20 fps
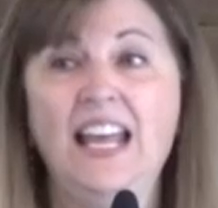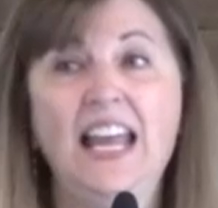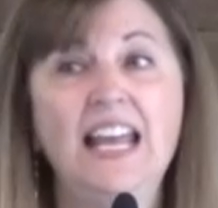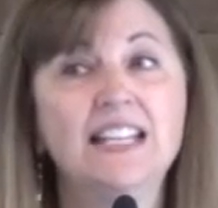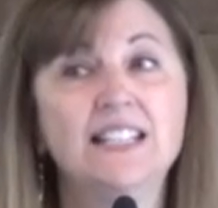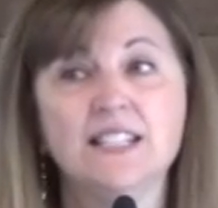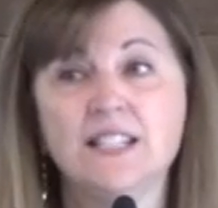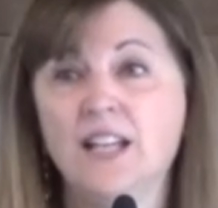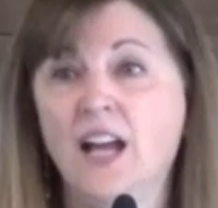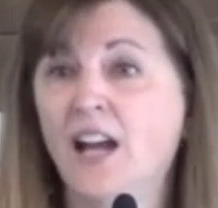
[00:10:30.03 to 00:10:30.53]

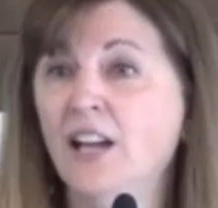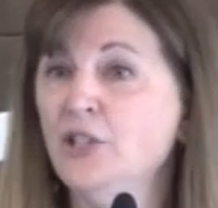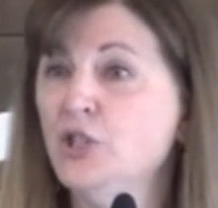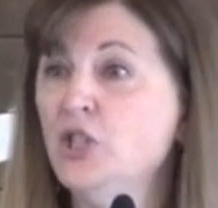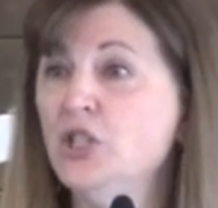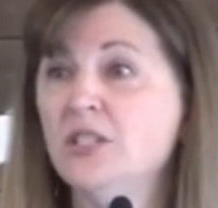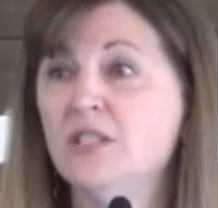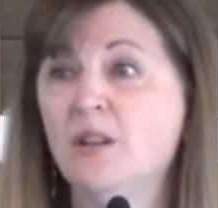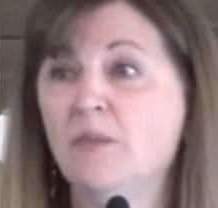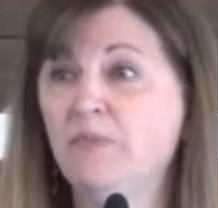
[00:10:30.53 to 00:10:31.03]
It's not
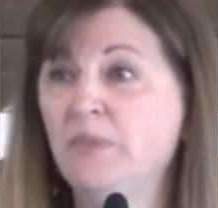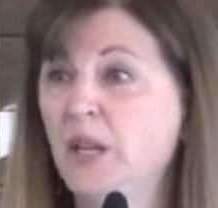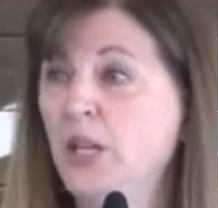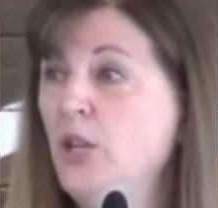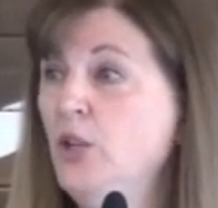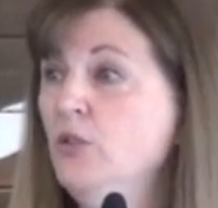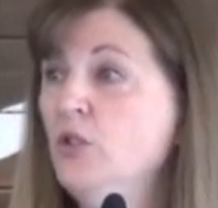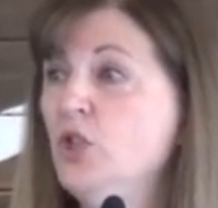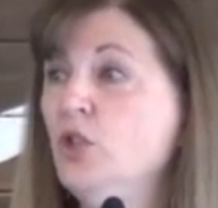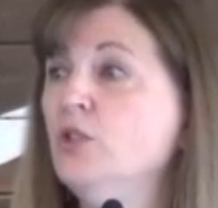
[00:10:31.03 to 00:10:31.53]
just
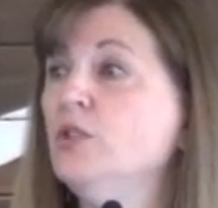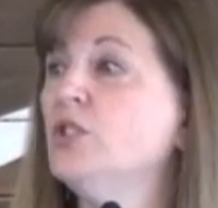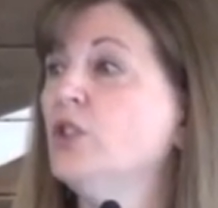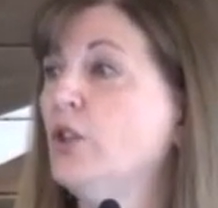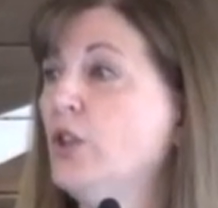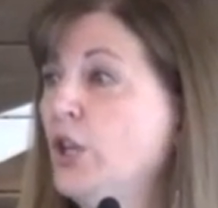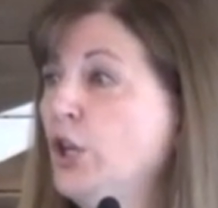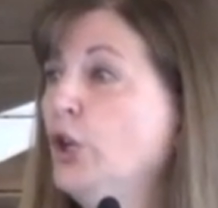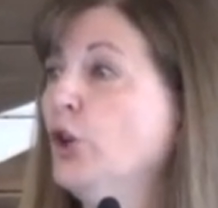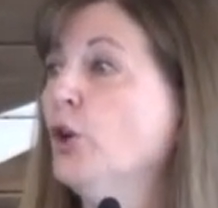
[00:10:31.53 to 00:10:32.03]
something you do
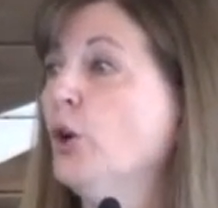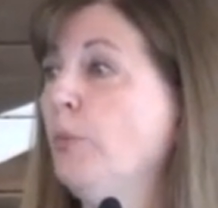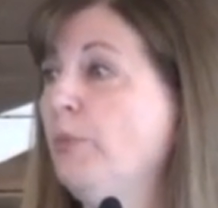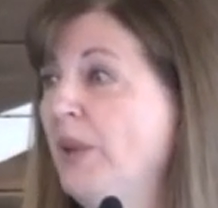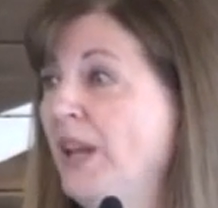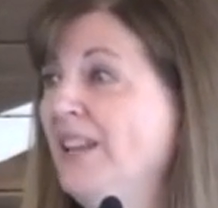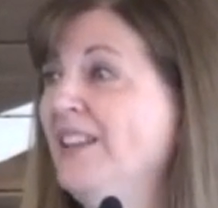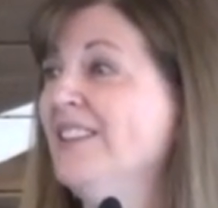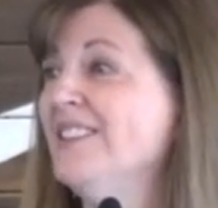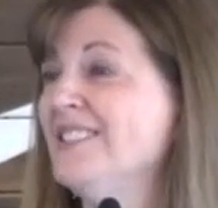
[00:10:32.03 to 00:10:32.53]
so that your
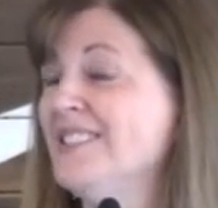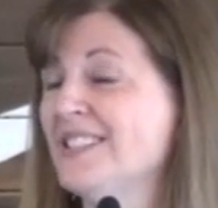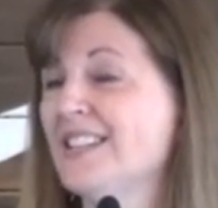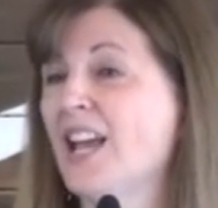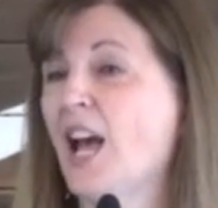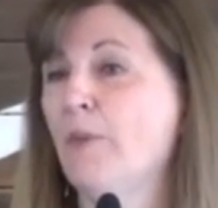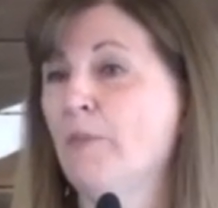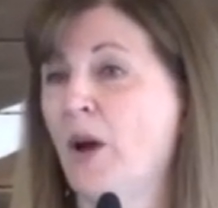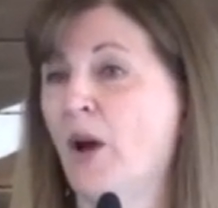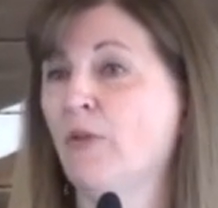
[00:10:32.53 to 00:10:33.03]
opinions
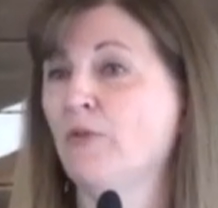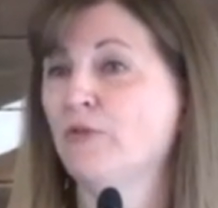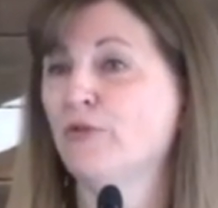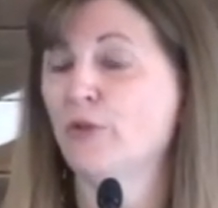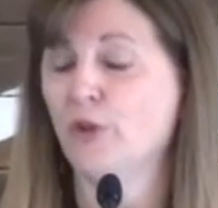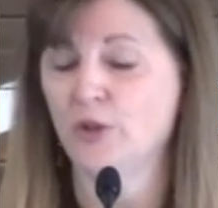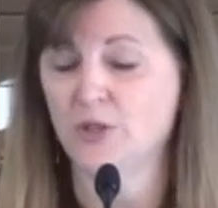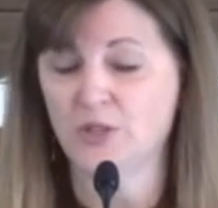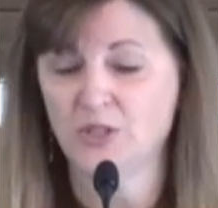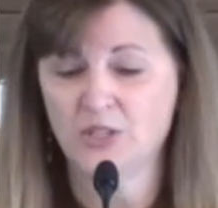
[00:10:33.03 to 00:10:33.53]
come out
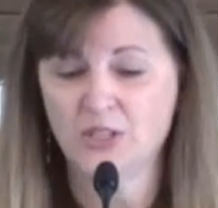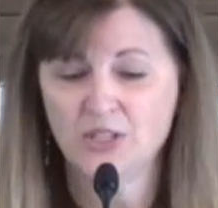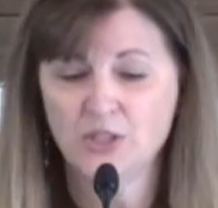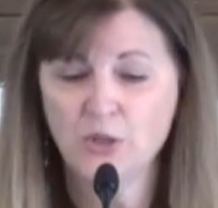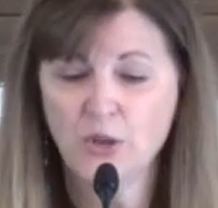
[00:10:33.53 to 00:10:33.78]
first.